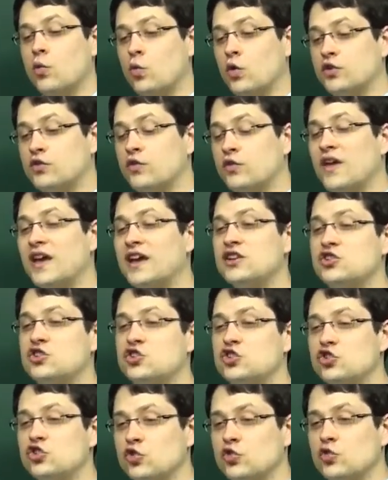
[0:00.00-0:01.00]
What do they
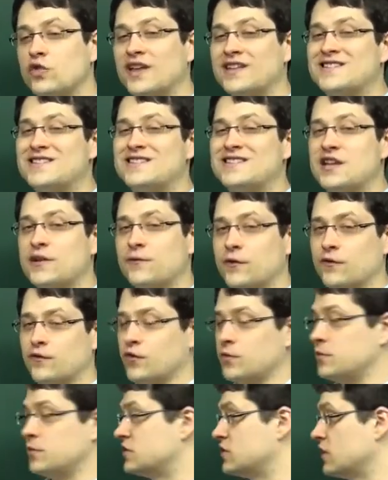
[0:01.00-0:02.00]
do that's different
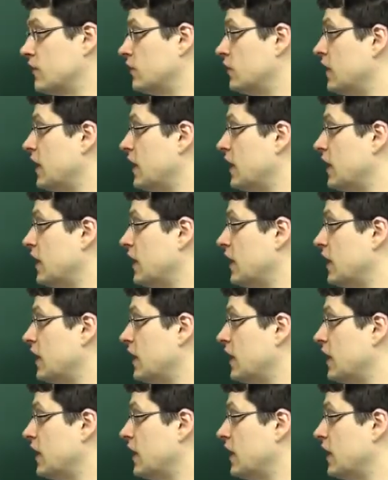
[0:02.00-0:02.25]
from each other?